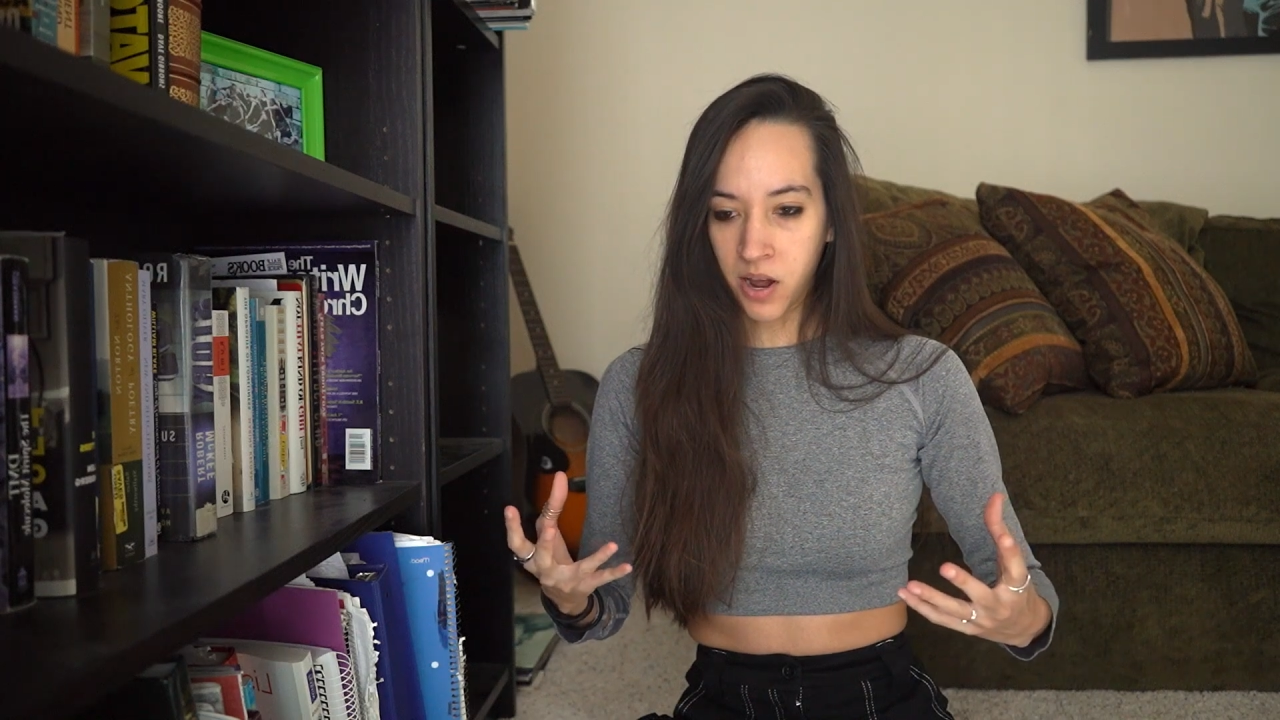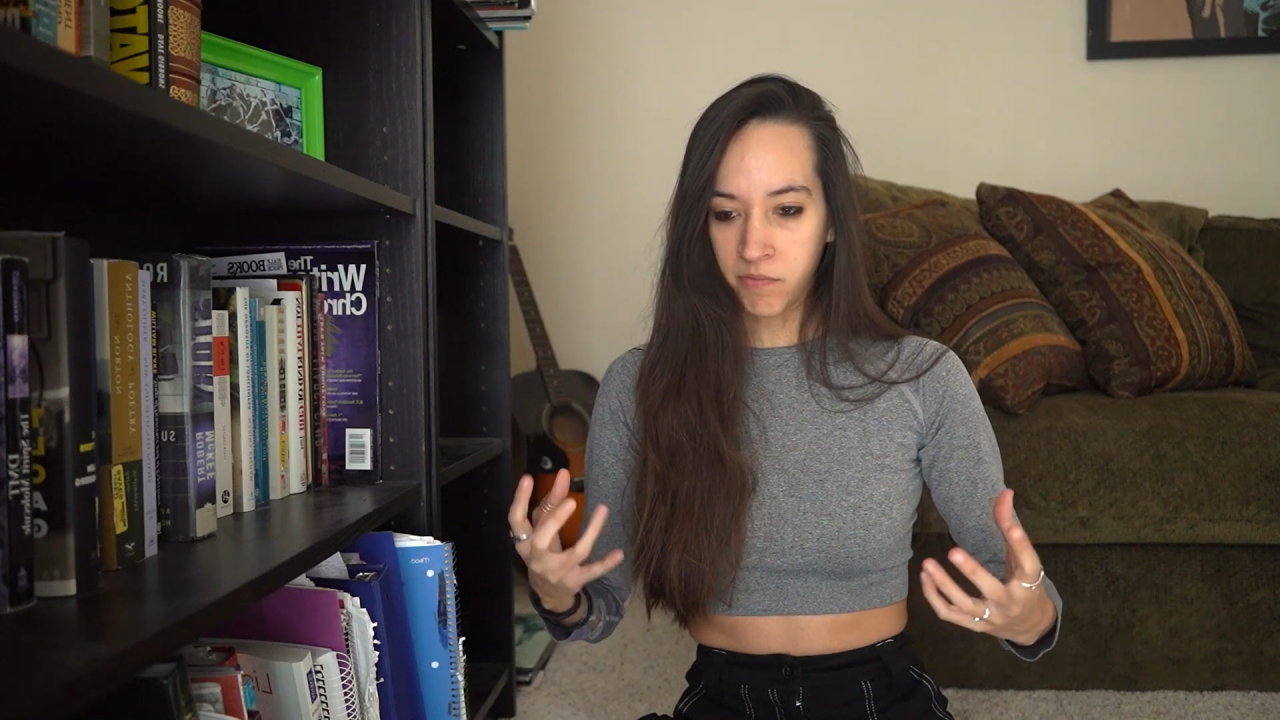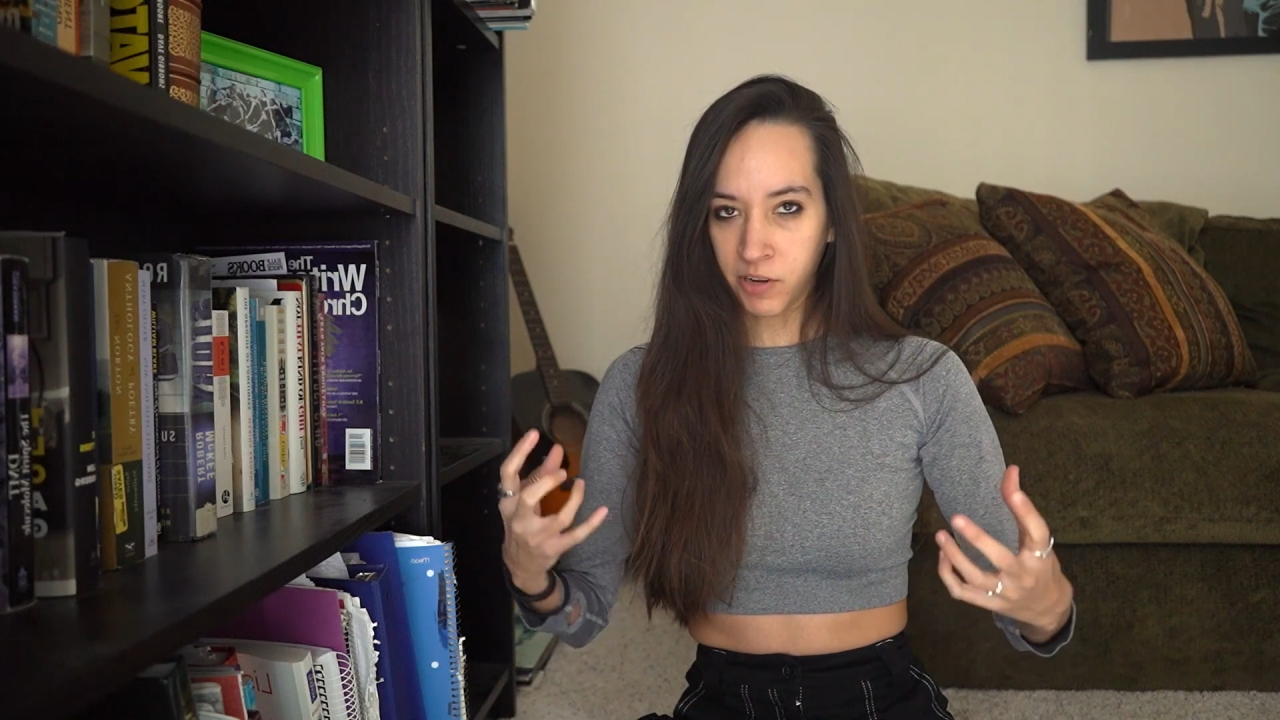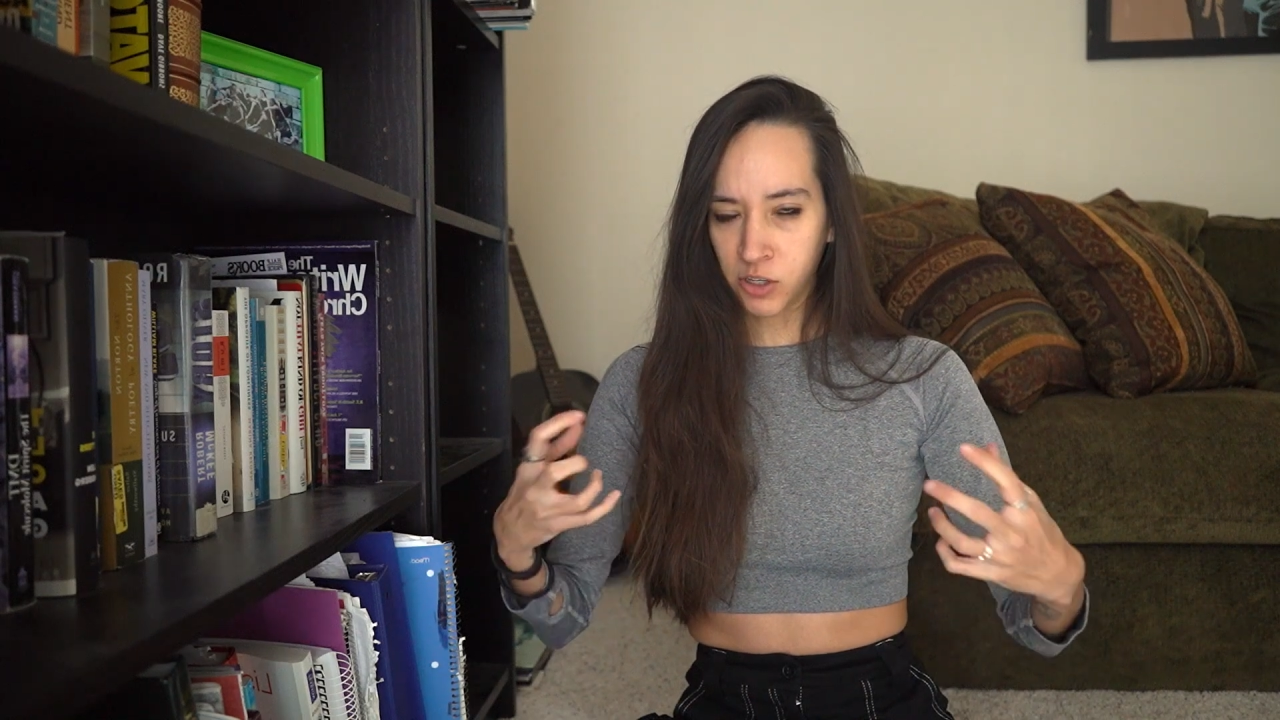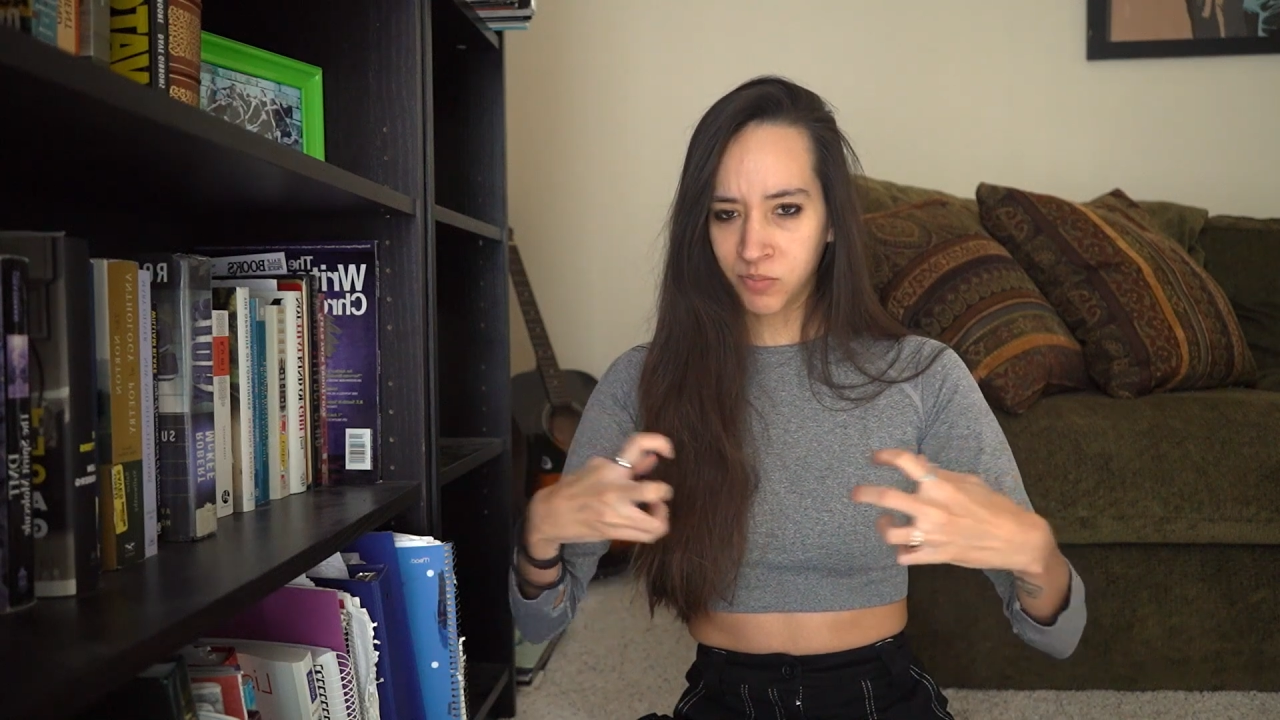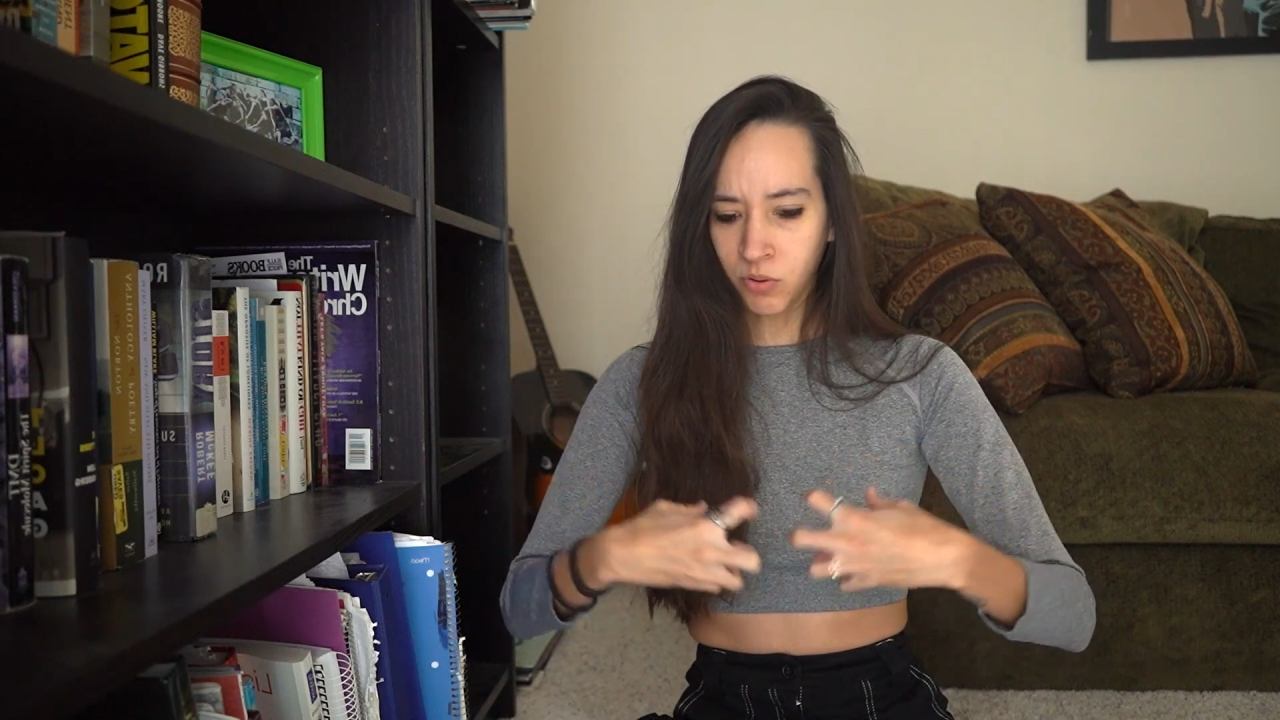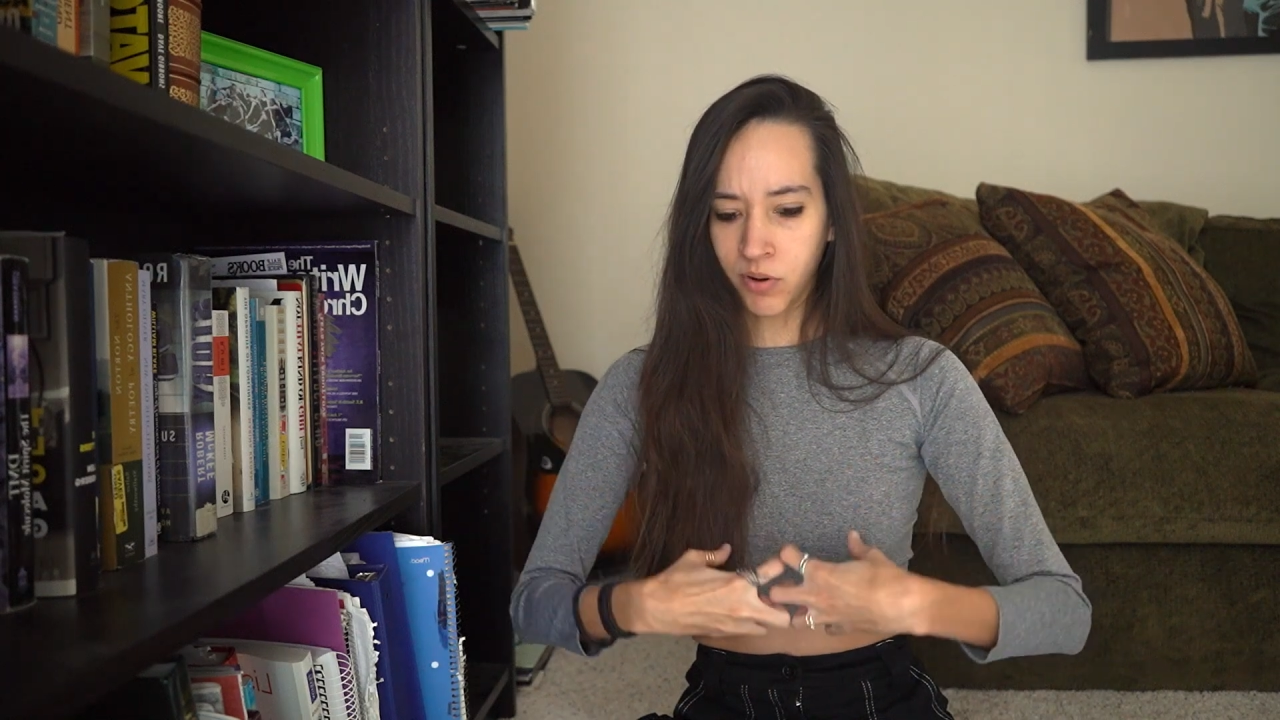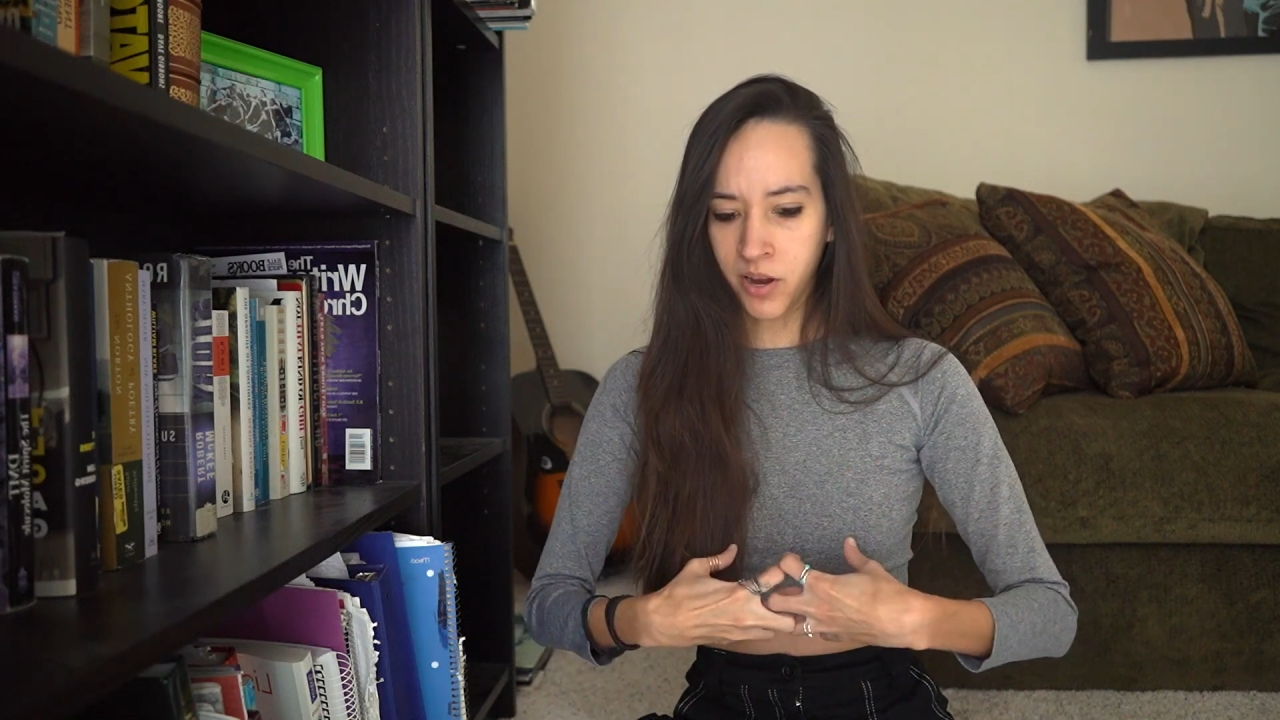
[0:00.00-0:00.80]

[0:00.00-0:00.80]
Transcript: kind of explore